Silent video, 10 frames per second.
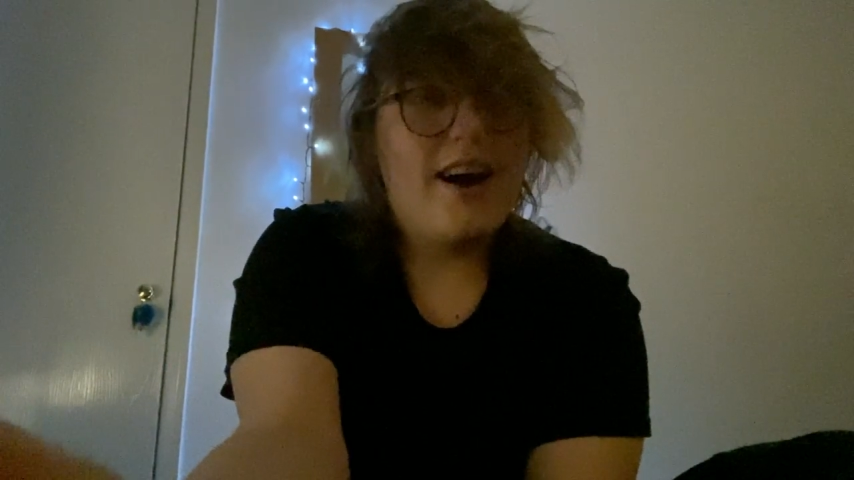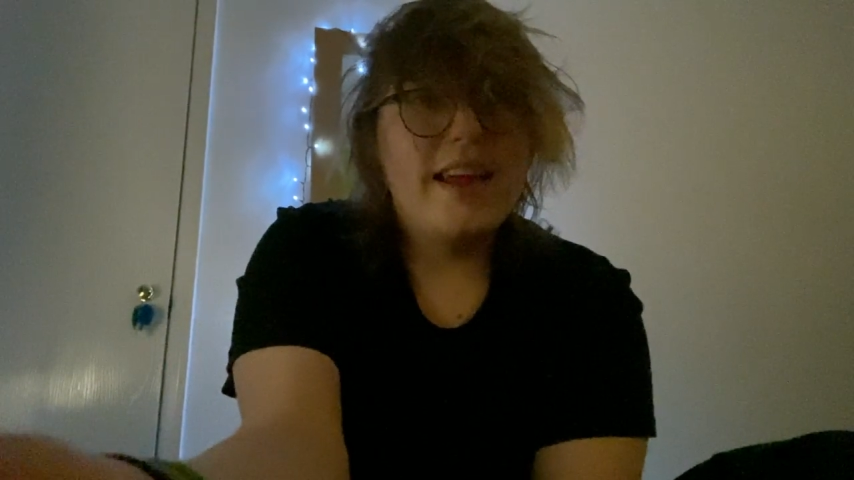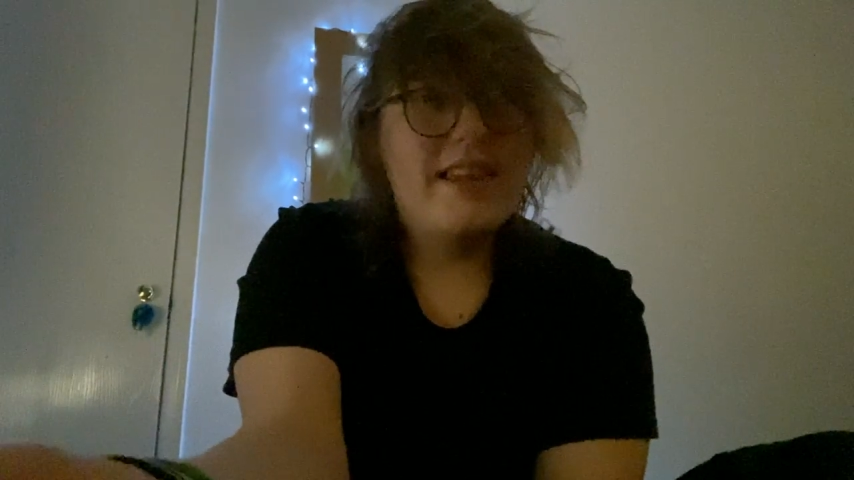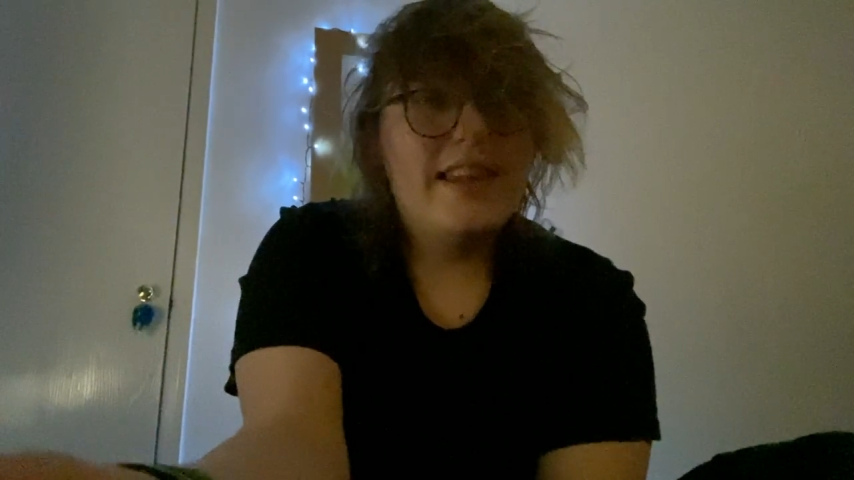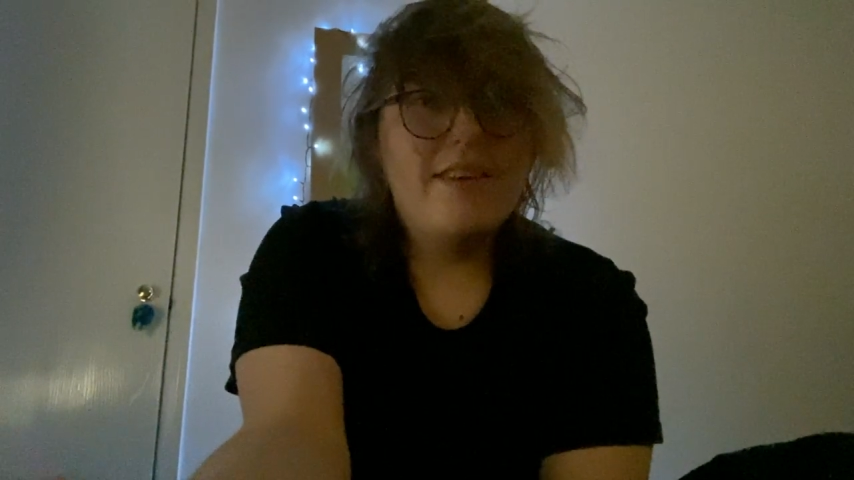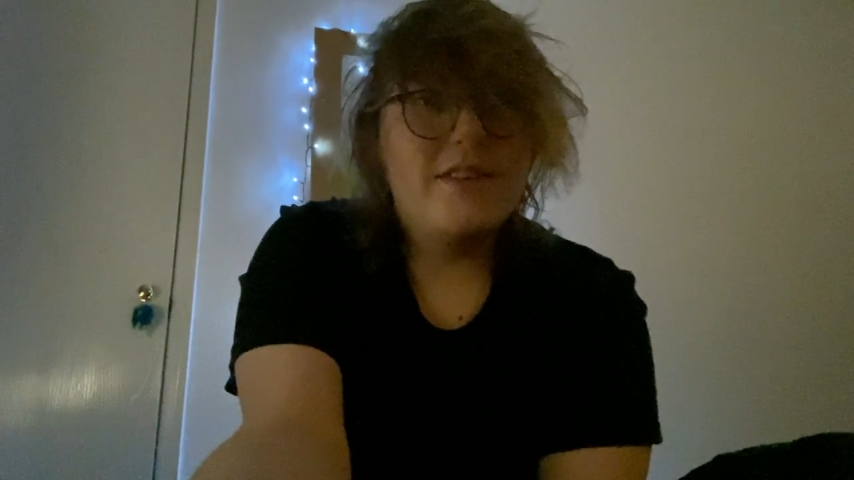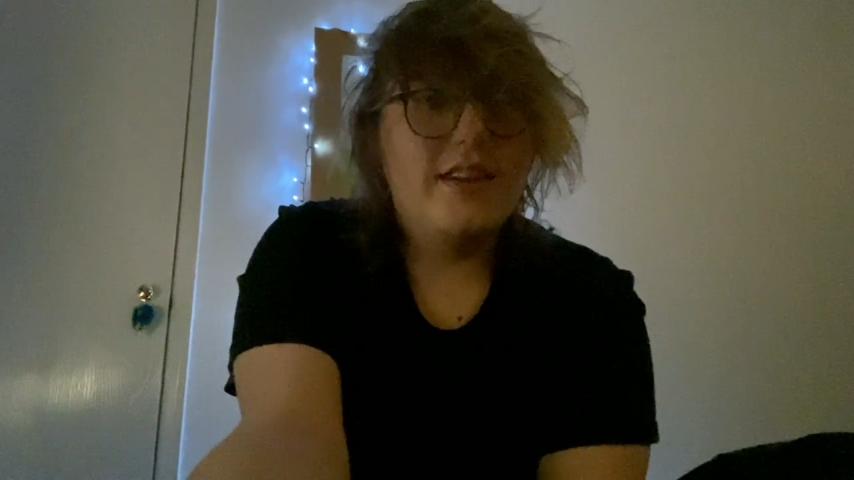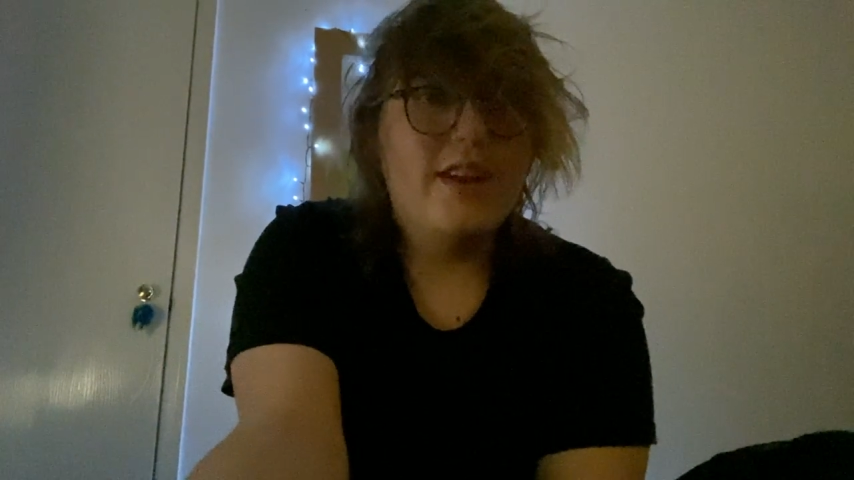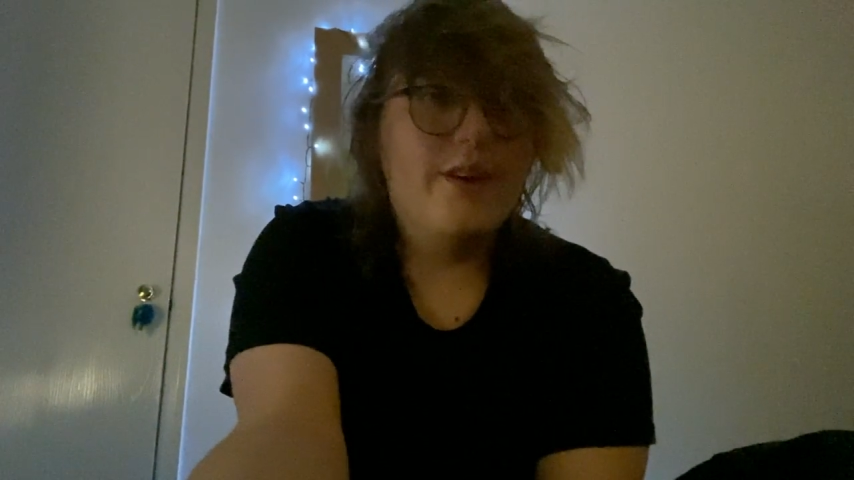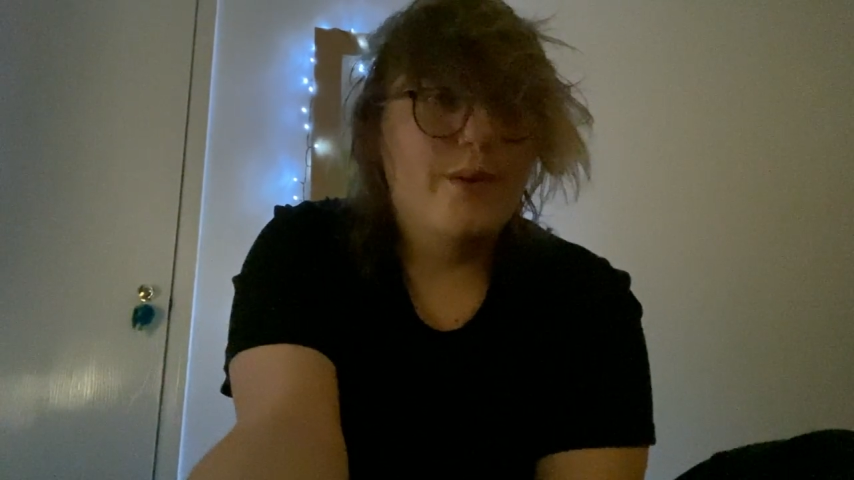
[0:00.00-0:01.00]
never
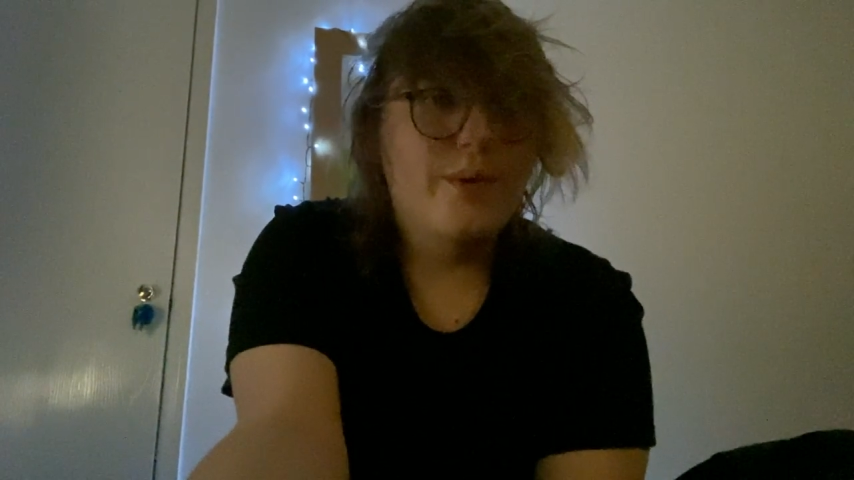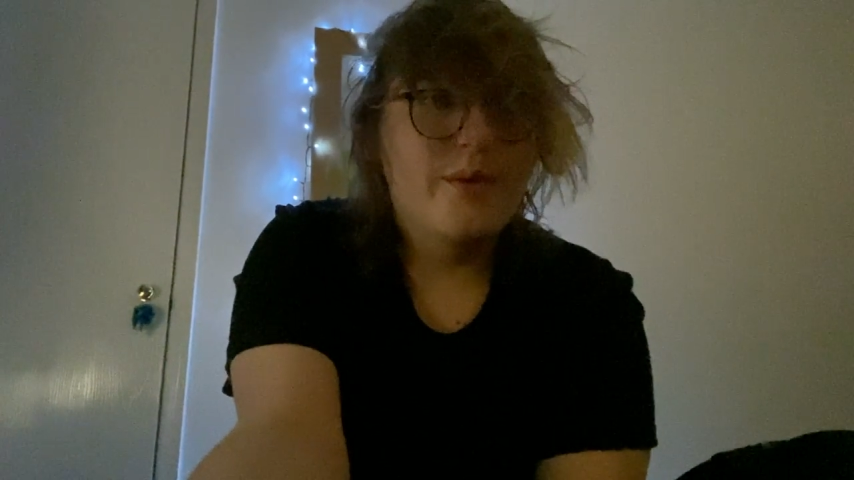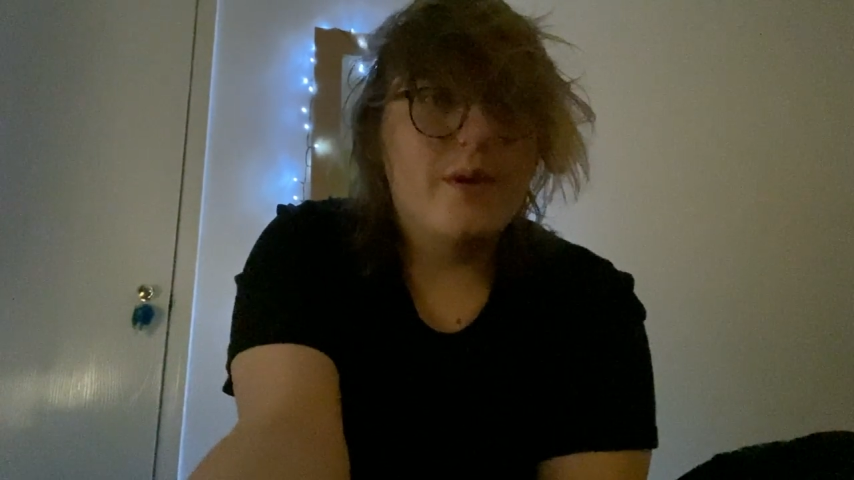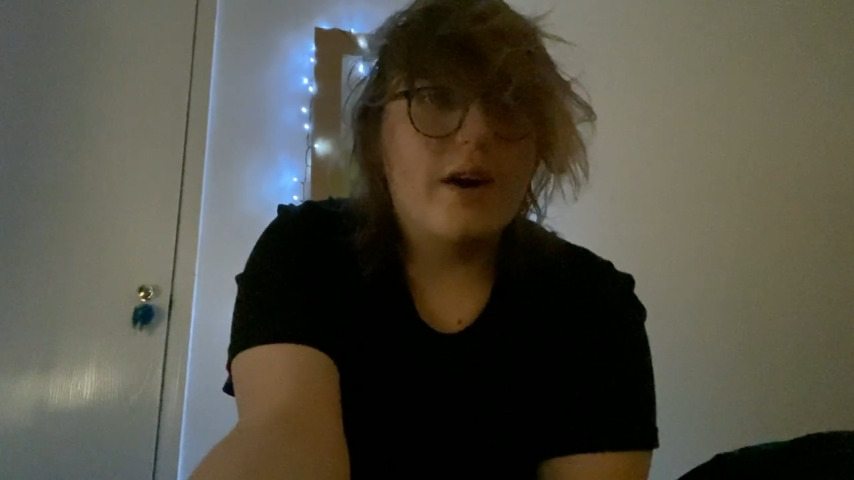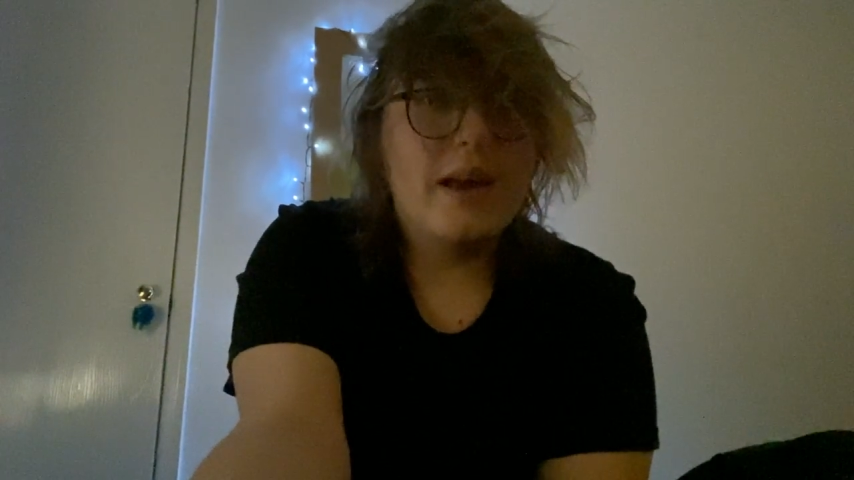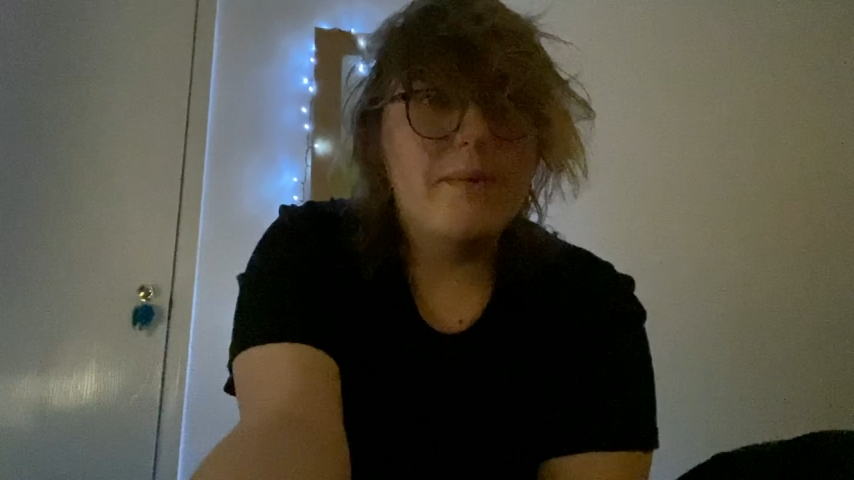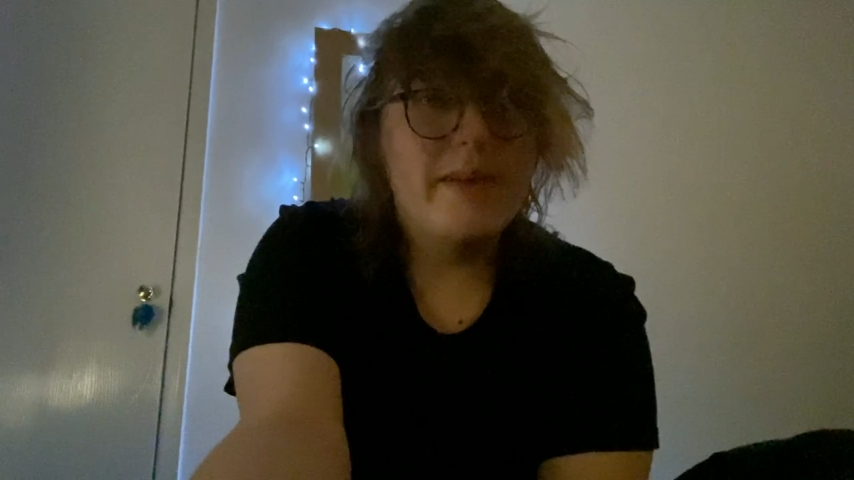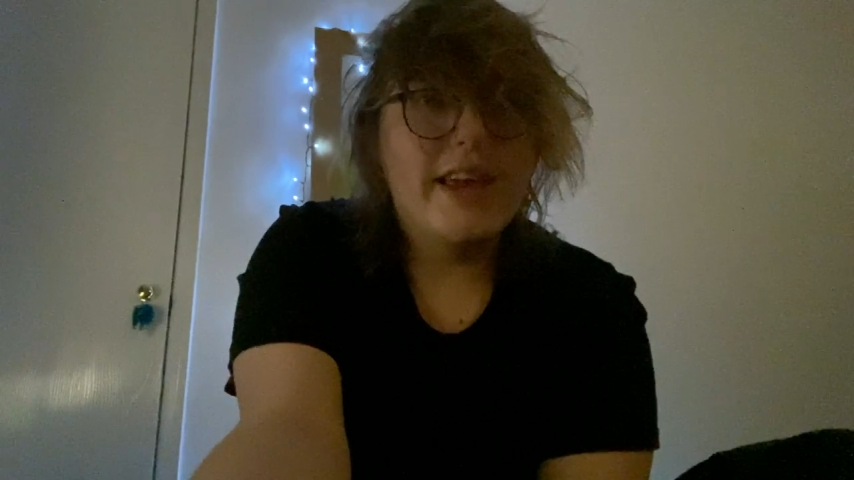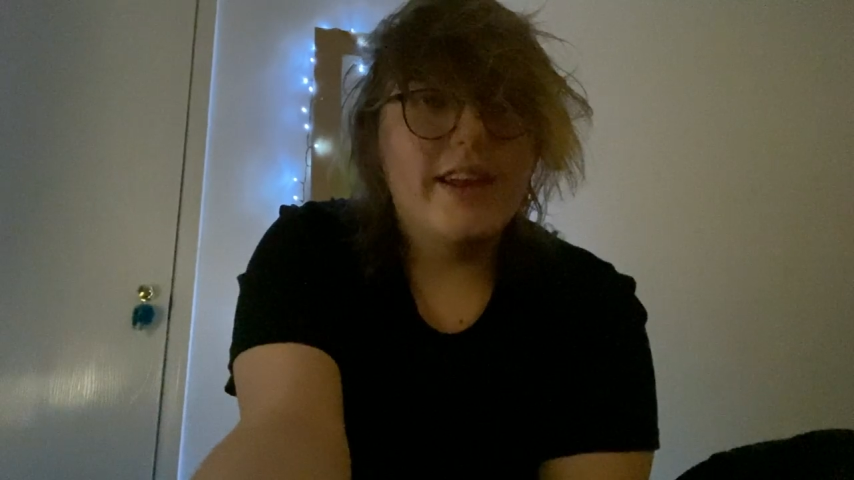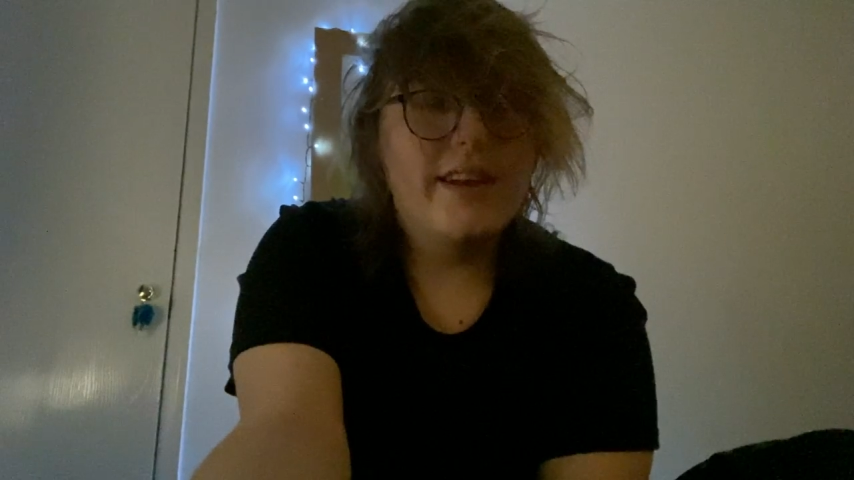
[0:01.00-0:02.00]
know what I
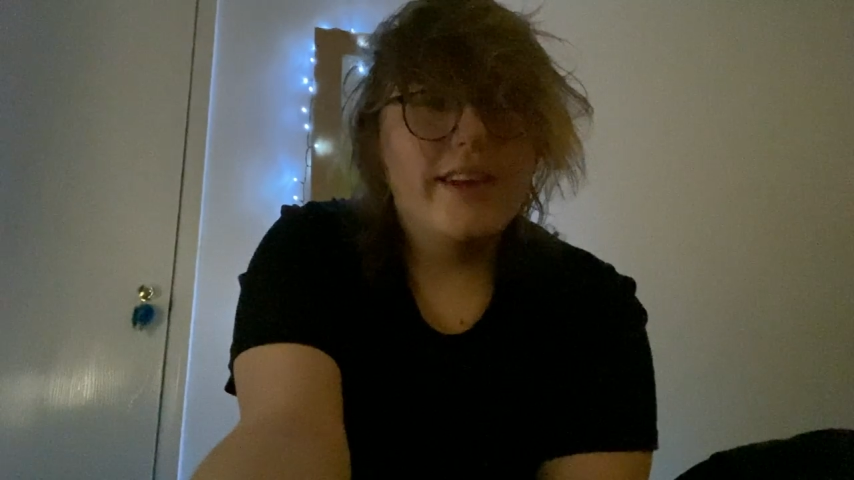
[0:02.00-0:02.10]
mean.